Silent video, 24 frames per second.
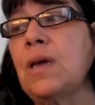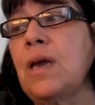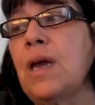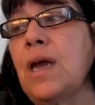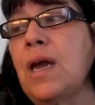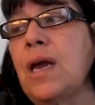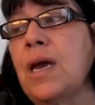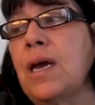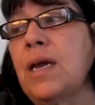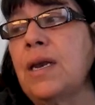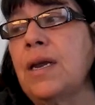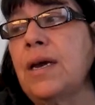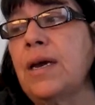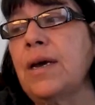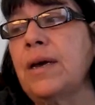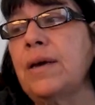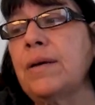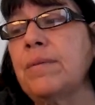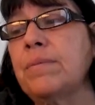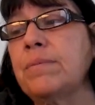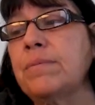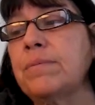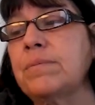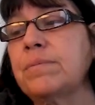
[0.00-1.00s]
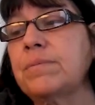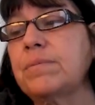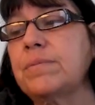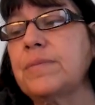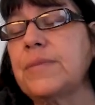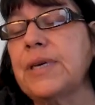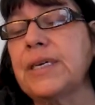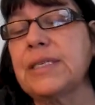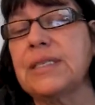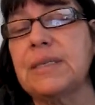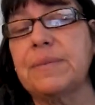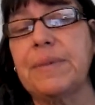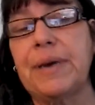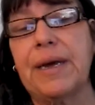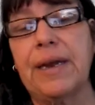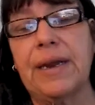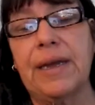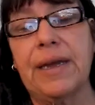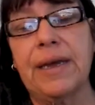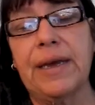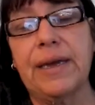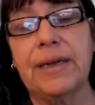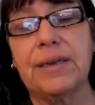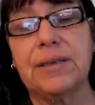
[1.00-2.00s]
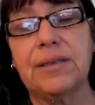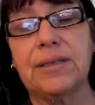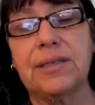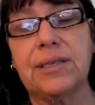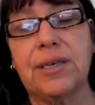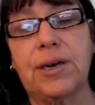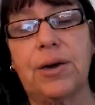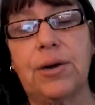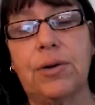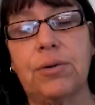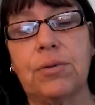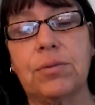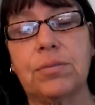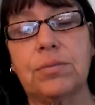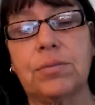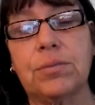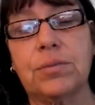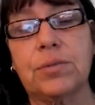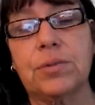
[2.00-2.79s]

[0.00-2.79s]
And that's about it. So